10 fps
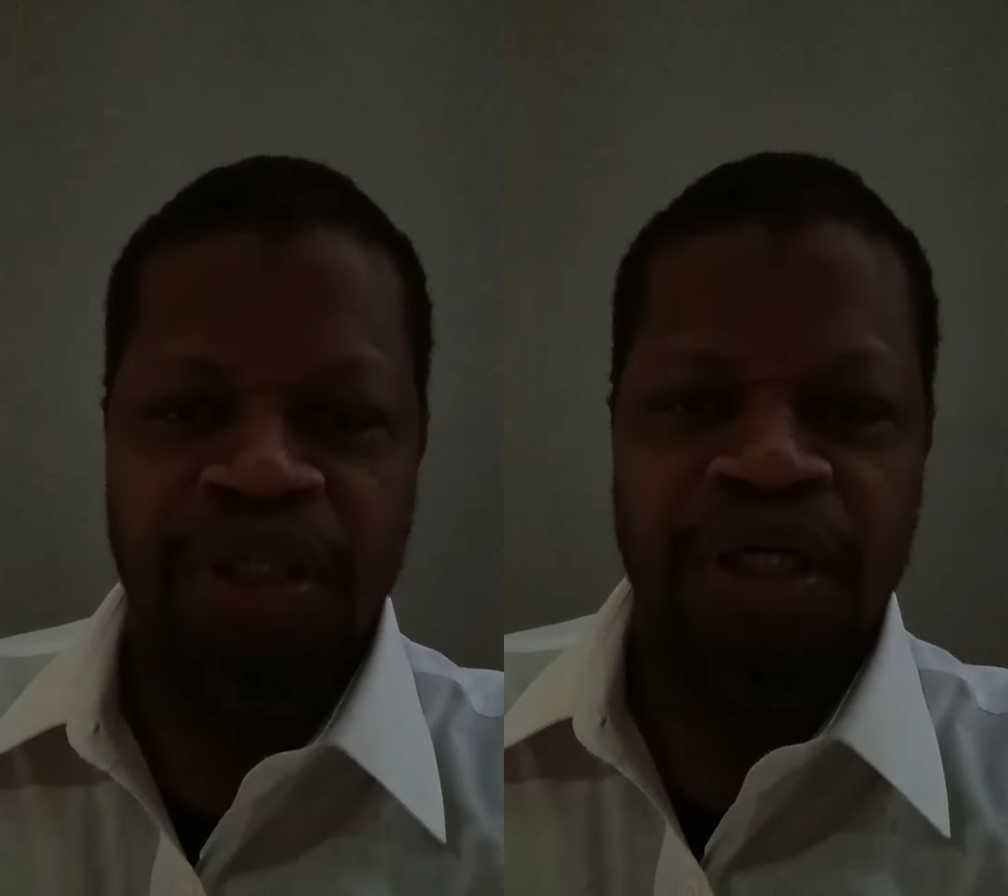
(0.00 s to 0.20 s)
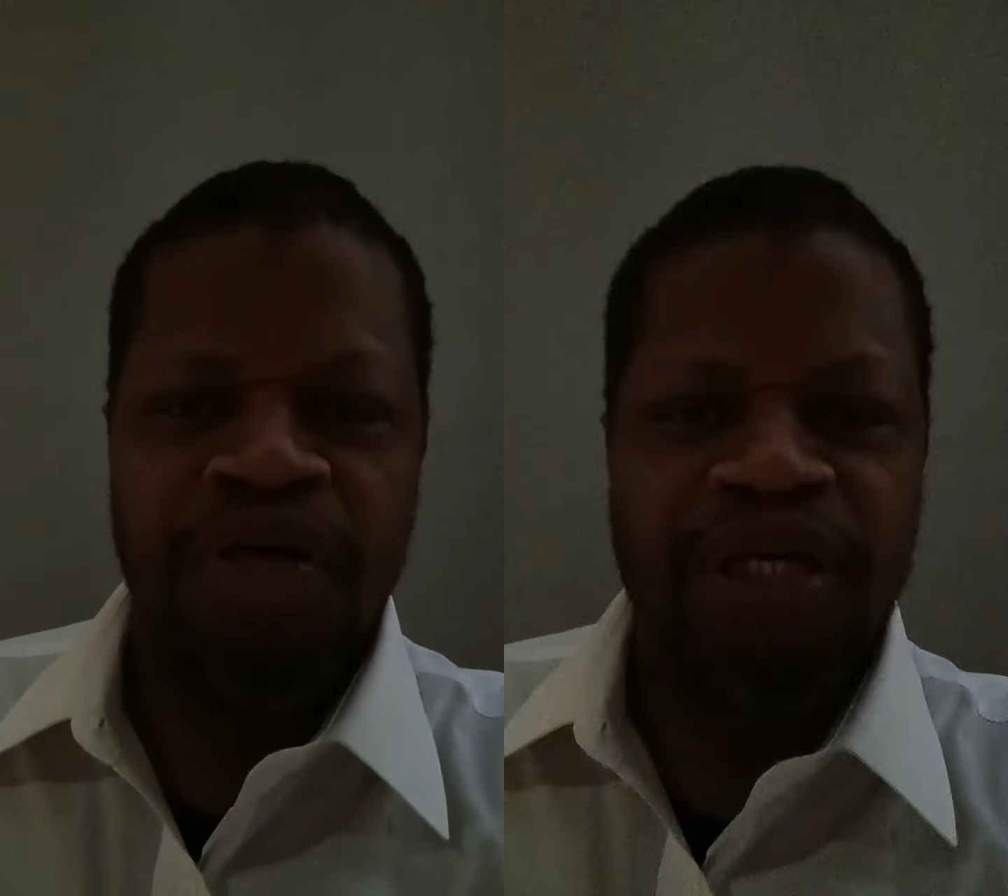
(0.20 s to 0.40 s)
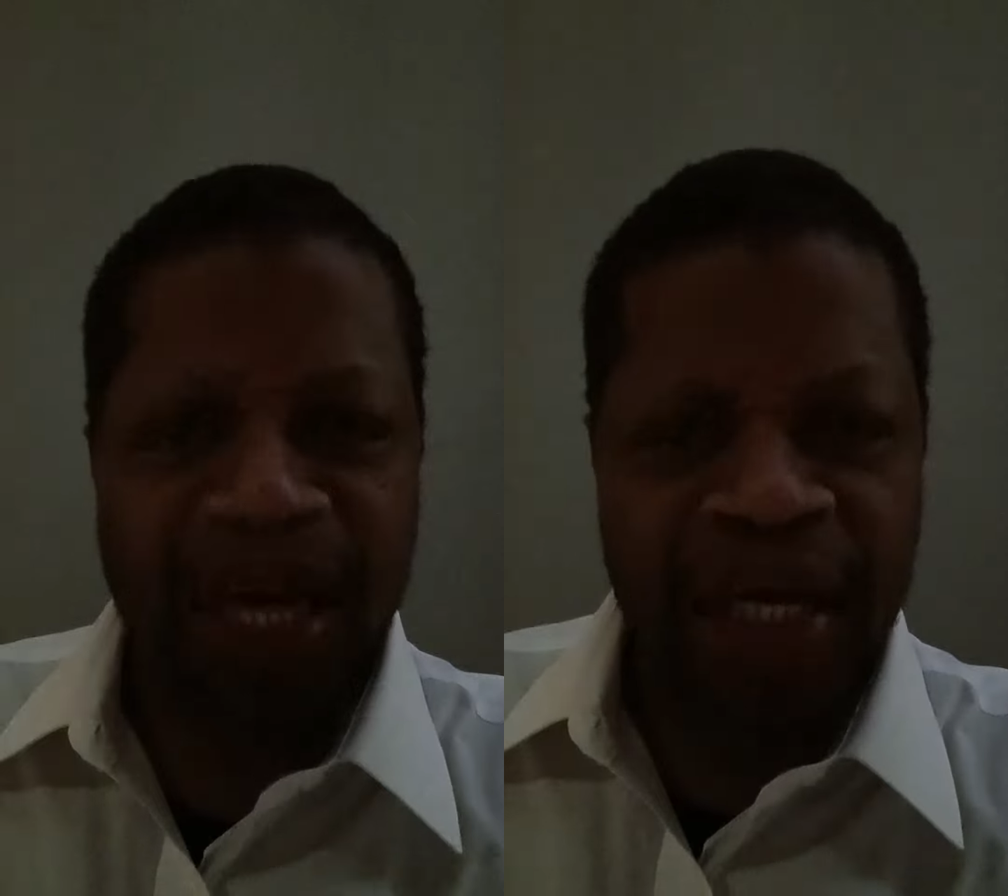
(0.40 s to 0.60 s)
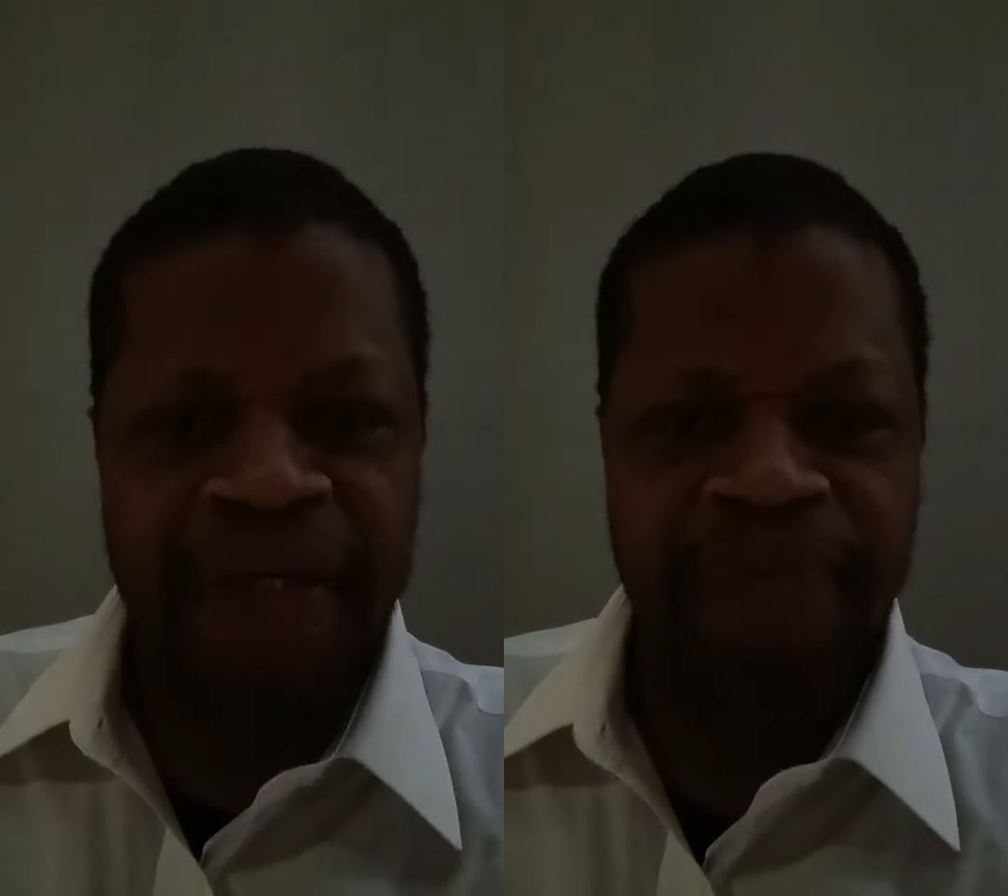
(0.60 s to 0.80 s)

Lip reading: Okay?